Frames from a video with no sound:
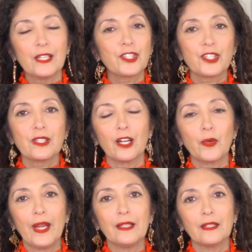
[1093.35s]
It's just a
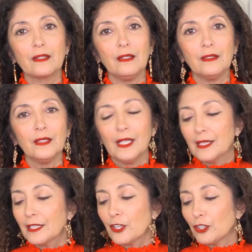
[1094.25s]
great little
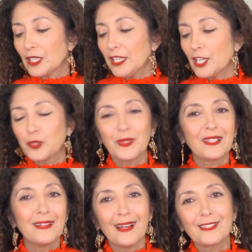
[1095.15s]
little clutch with a
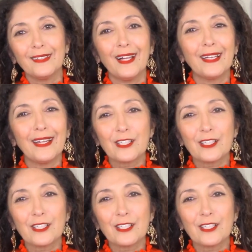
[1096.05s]
tassel on it.